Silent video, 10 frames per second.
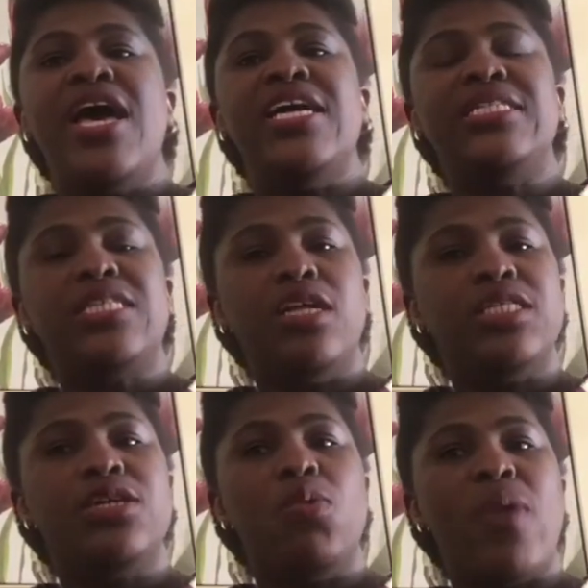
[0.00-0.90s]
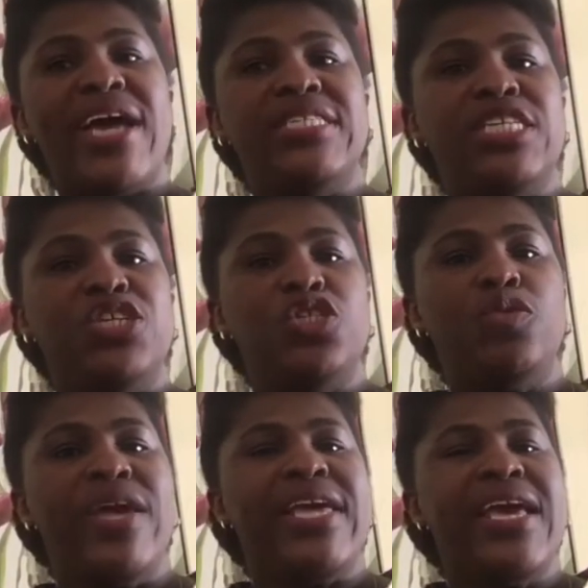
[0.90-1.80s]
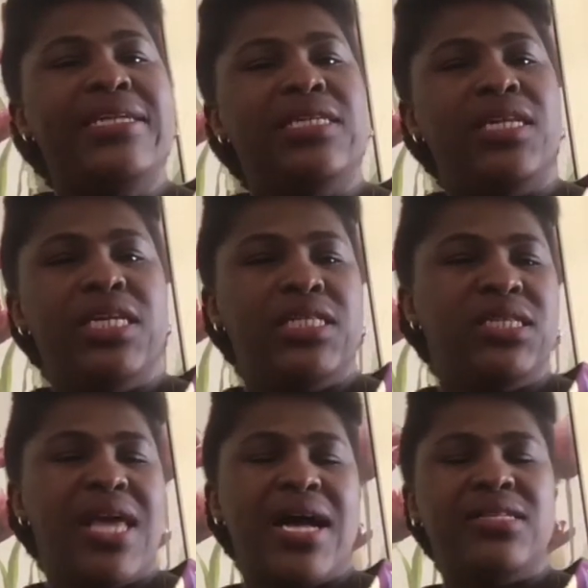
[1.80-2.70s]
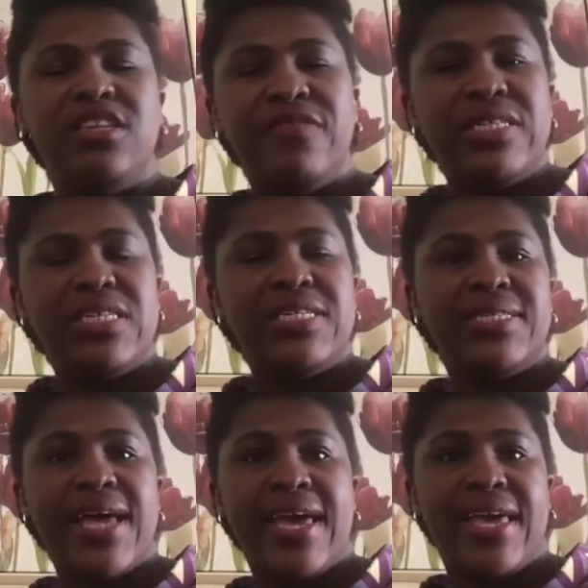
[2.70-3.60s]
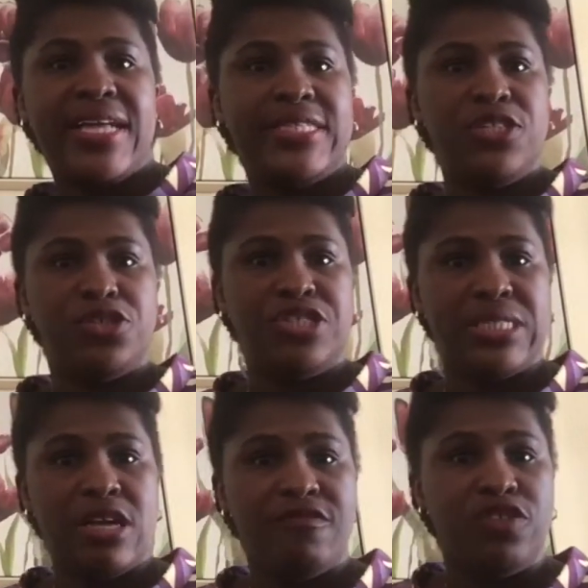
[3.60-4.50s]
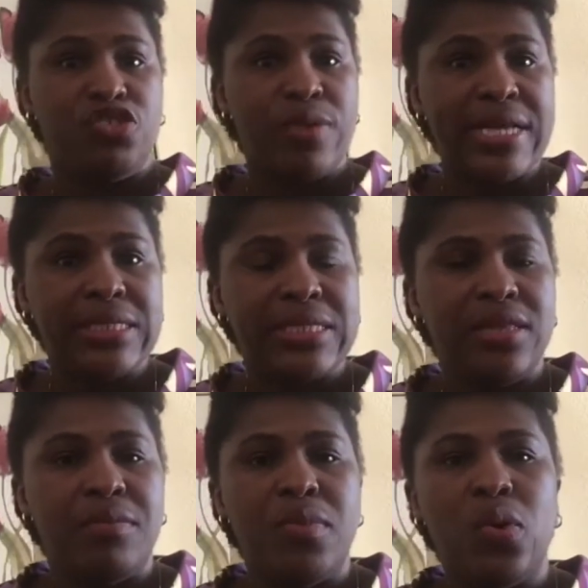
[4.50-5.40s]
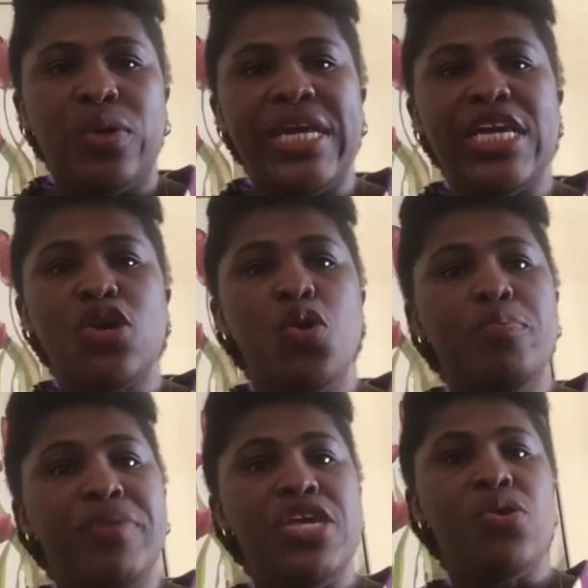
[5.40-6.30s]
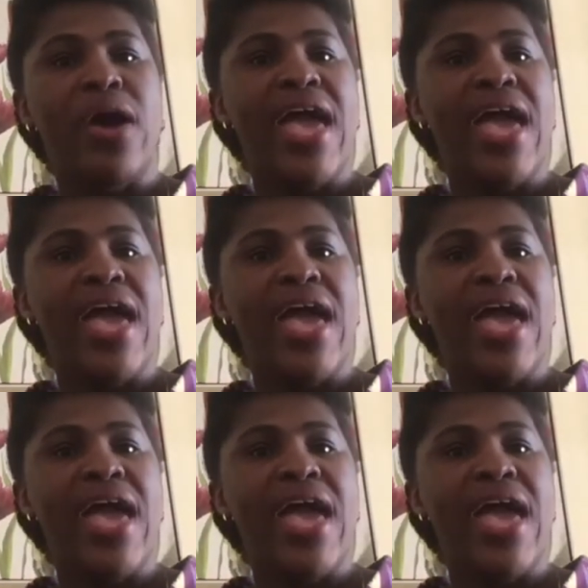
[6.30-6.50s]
It's also wise, to engage in little activities like getting yourself dressed in the morning, combing your